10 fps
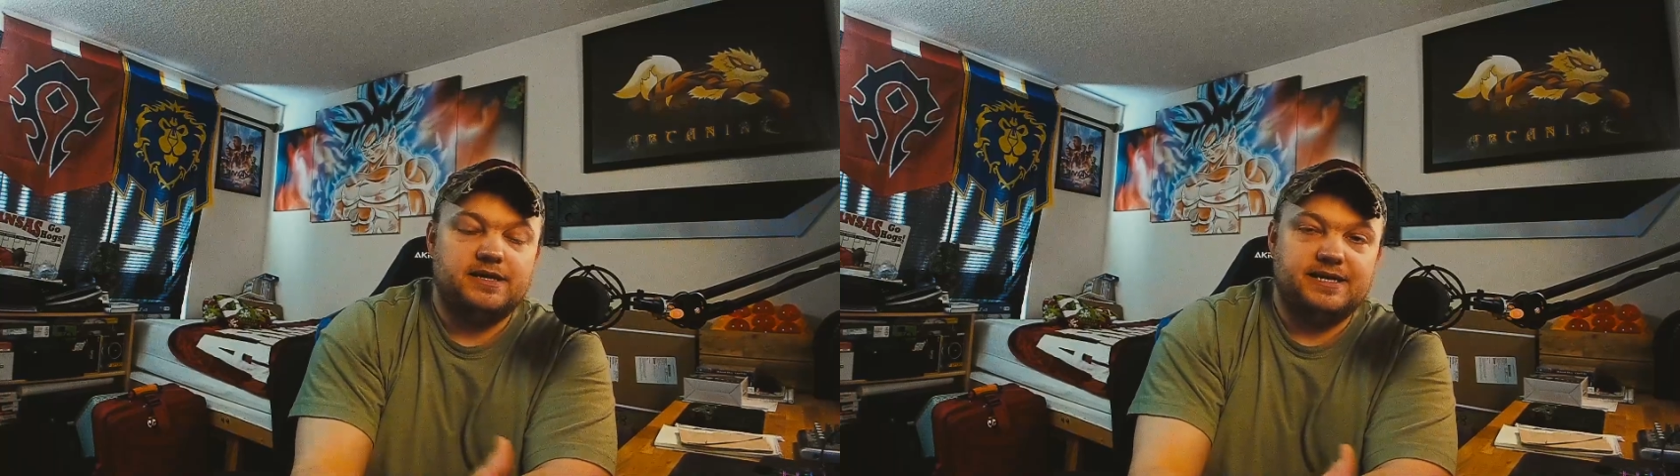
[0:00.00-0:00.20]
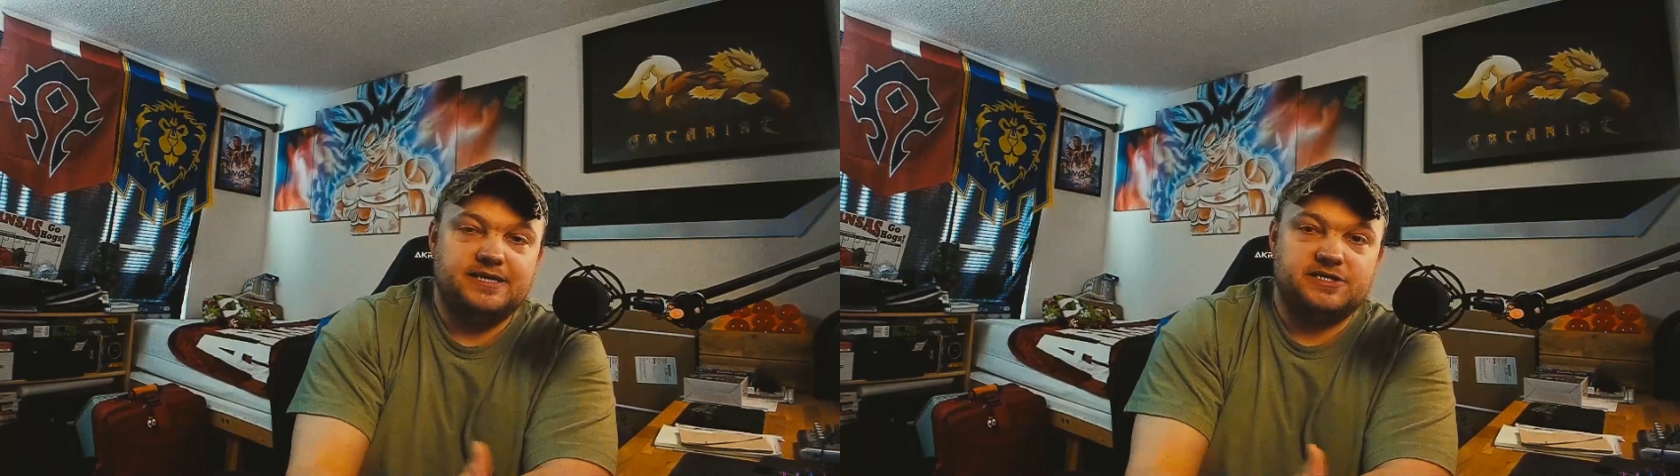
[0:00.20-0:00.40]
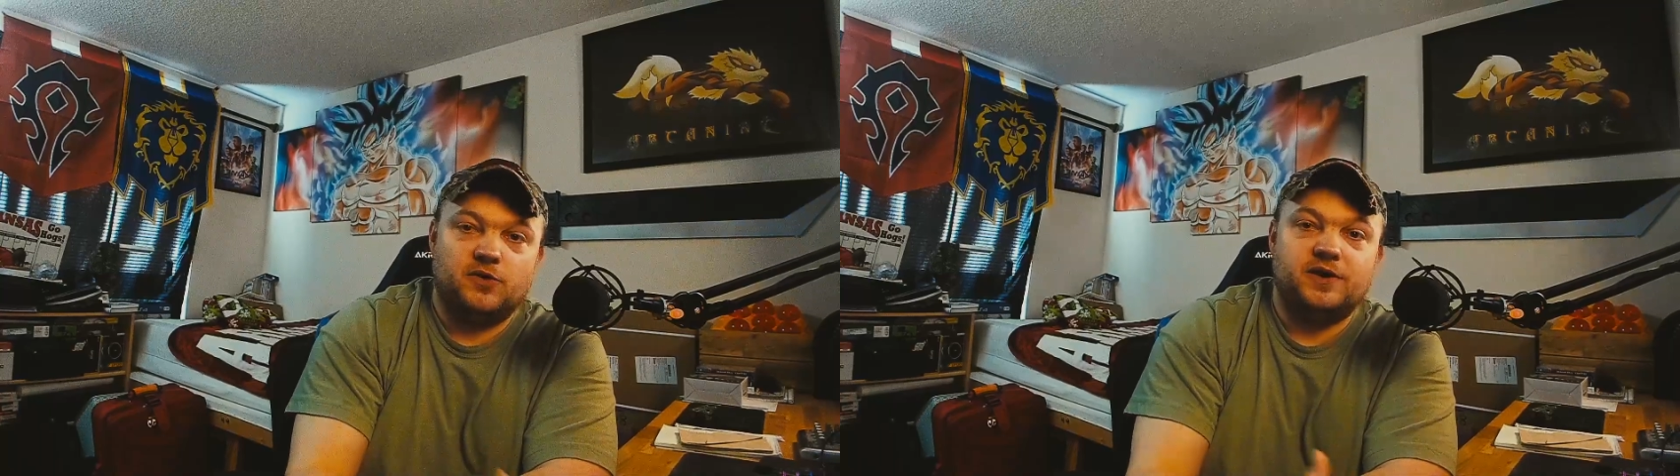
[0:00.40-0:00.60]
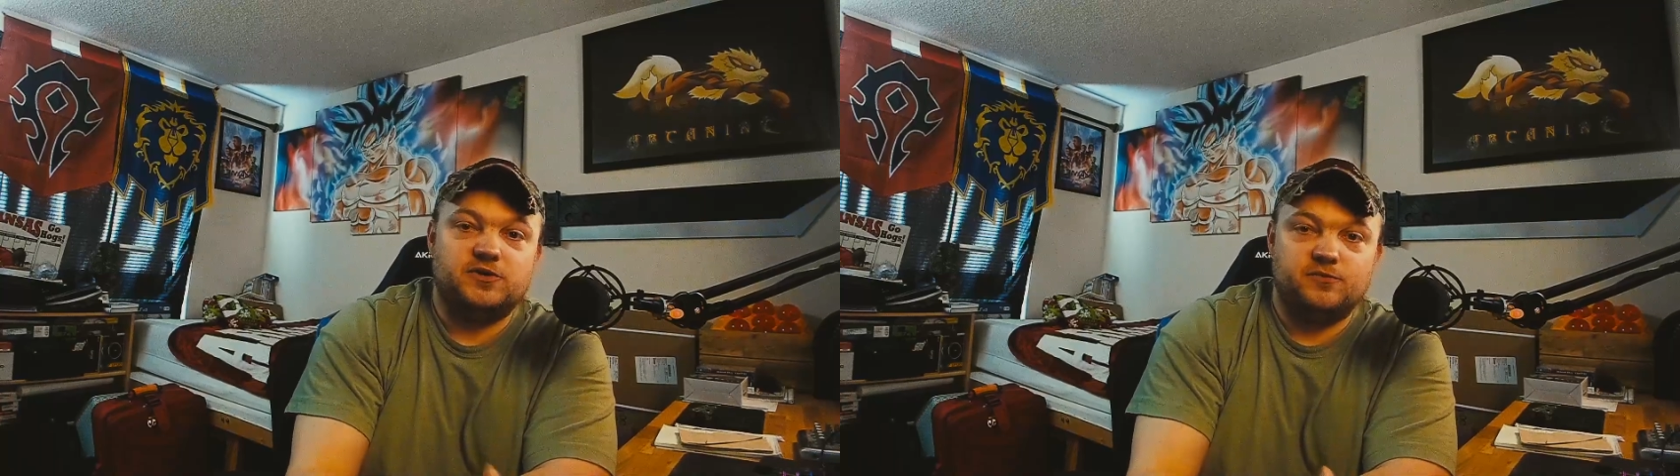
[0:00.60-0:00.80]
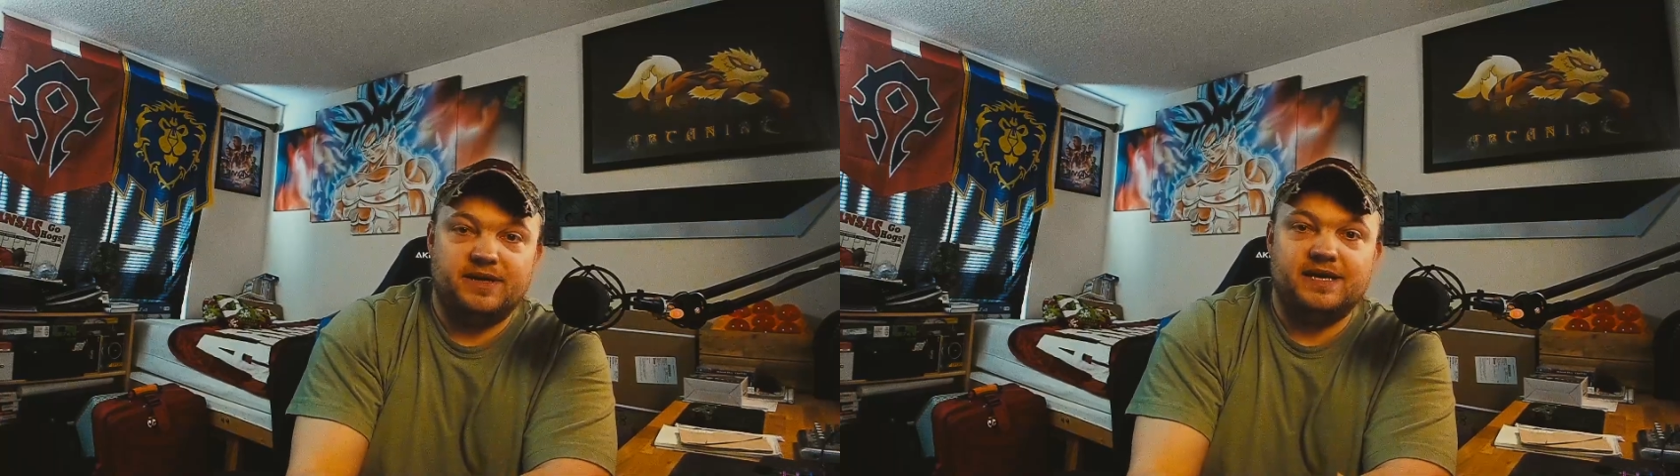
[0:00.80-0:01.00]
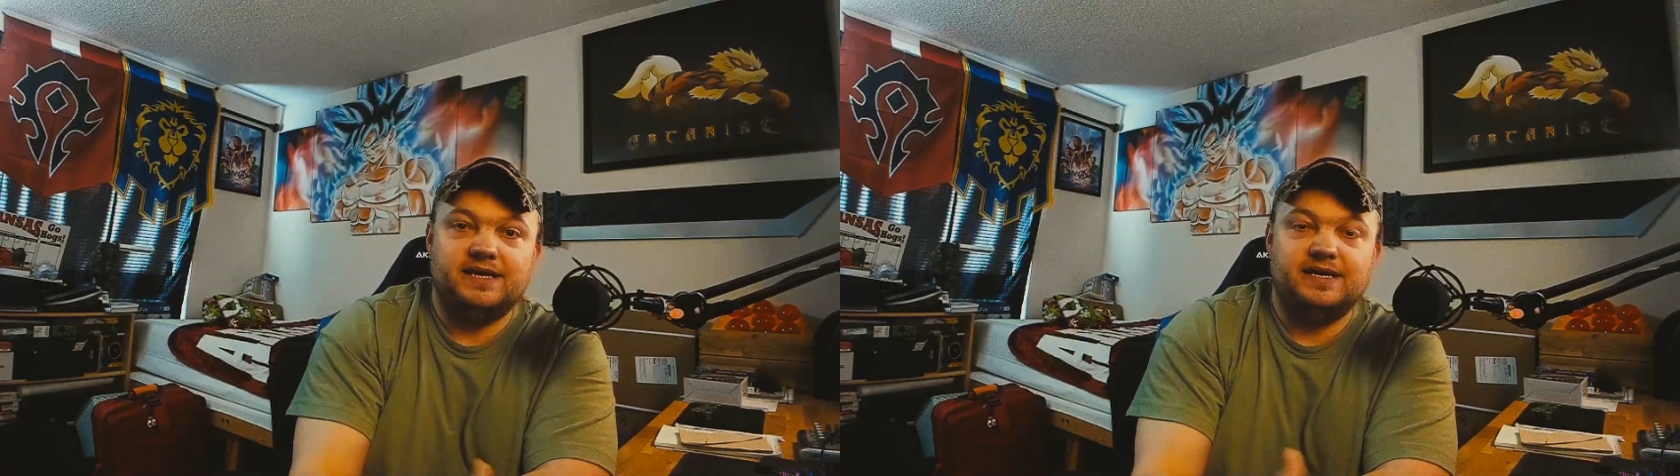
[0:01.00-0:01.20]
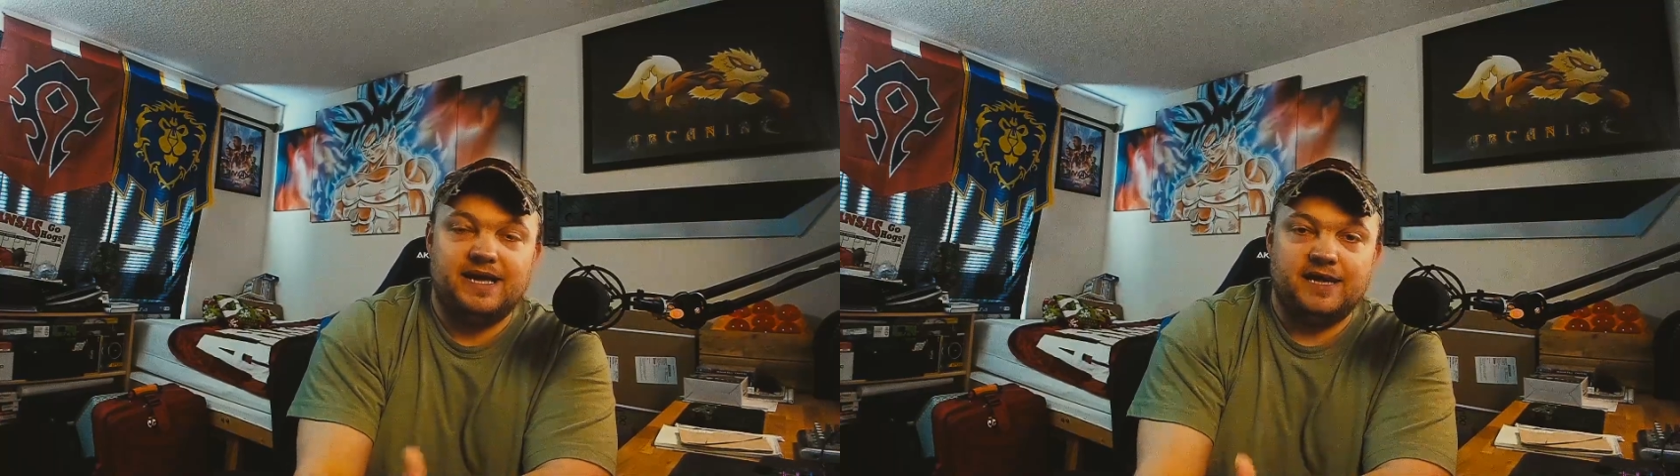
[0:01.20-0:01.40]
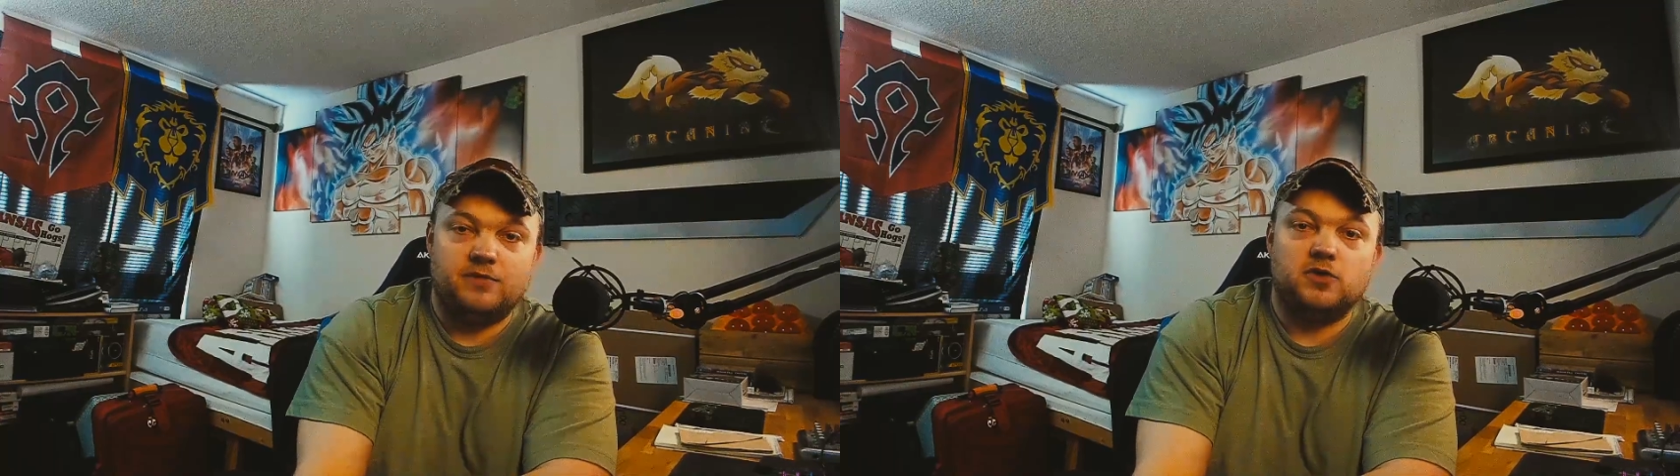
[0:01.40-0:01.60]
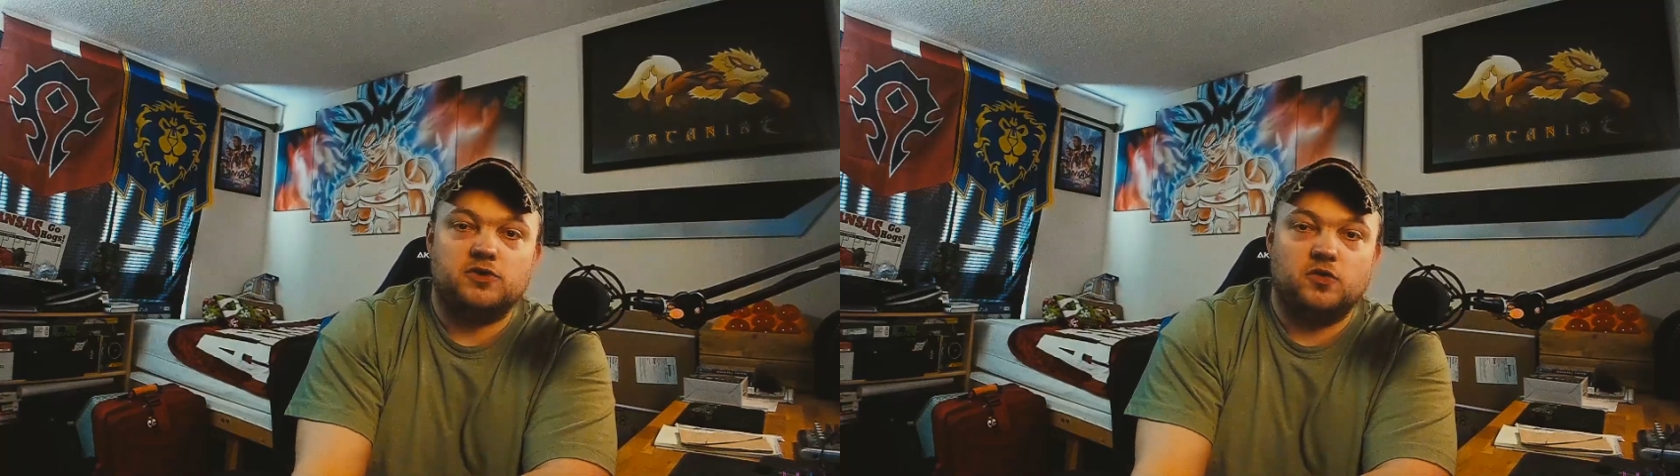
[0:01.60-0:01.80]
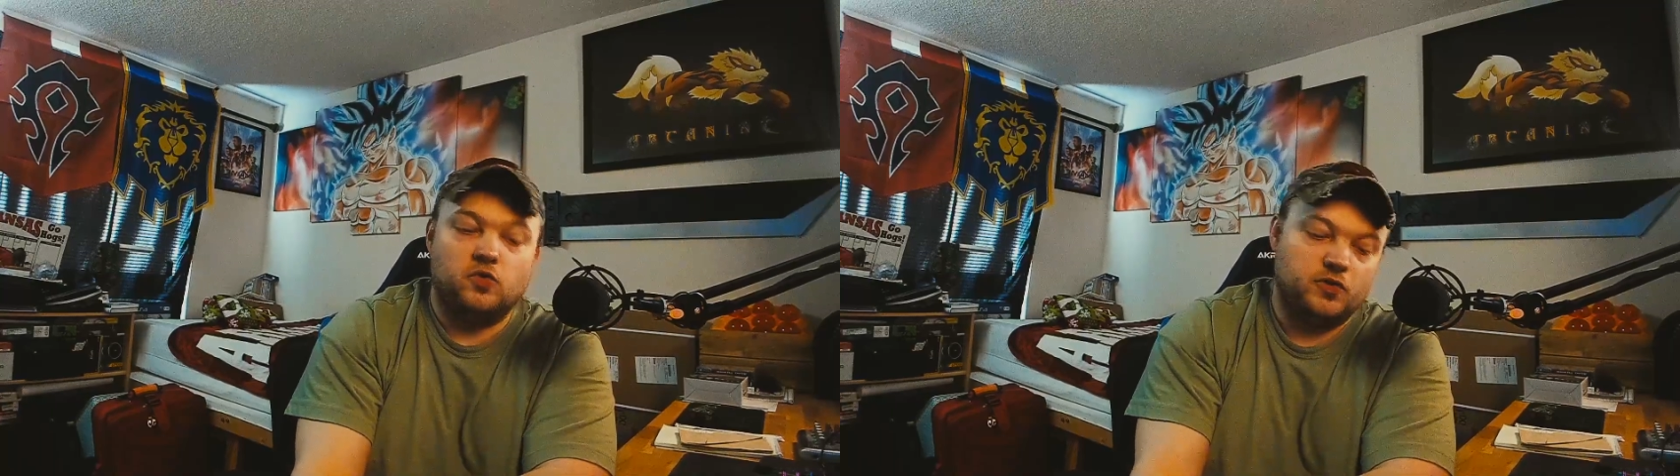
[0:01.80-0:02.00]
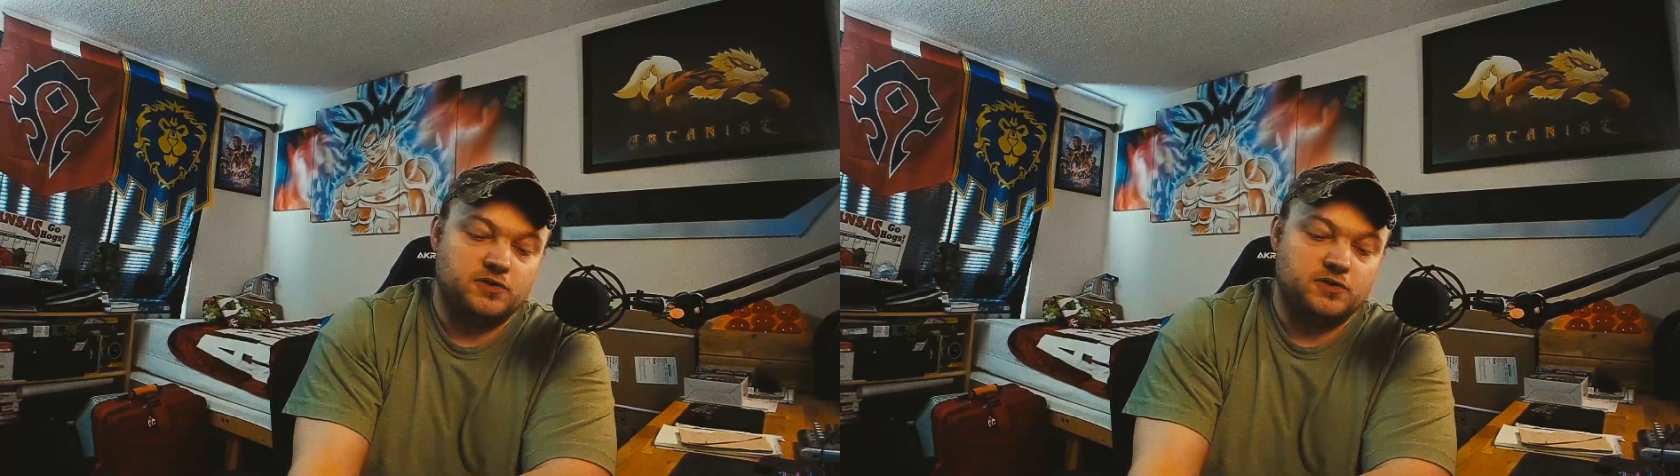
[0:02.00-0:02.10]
is going to be in Molten Core.